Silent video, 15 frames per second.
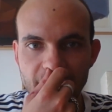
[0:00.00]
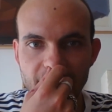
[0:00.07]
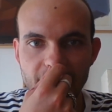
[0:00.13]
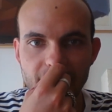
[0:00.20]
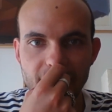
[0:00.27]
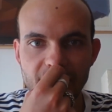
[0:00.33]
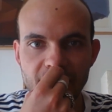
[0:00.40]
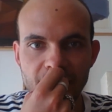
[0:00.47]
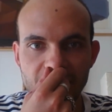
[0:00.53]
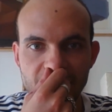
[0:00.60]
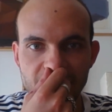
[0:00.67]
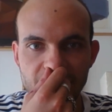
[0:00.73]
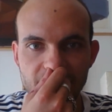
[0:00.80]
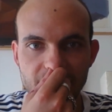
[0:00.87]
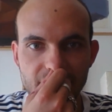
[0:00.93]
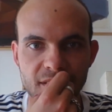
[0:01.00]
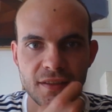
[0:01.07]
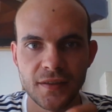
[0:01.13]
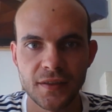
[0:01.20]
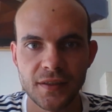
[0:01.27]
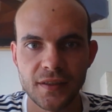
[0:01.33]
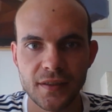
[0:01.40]
uh,
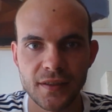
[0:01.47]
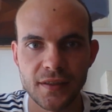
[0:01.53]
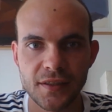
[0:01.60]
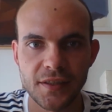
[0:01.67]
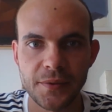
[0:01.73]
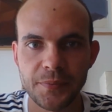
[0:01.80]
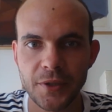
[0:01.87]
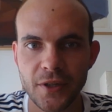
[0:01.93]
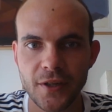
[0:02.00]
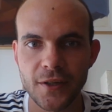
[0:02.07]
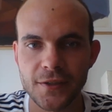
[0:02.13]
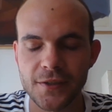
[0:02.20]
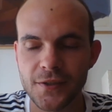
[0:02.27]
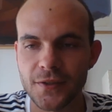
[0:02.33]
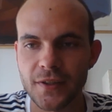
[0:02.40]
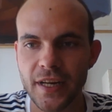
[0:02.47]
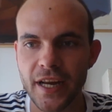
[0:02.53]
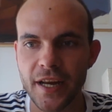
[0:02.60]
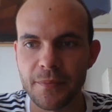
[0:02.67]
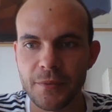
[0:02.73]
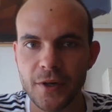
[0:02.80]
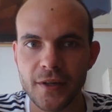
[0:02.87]
simple console
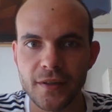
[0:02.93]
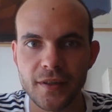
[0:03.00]
game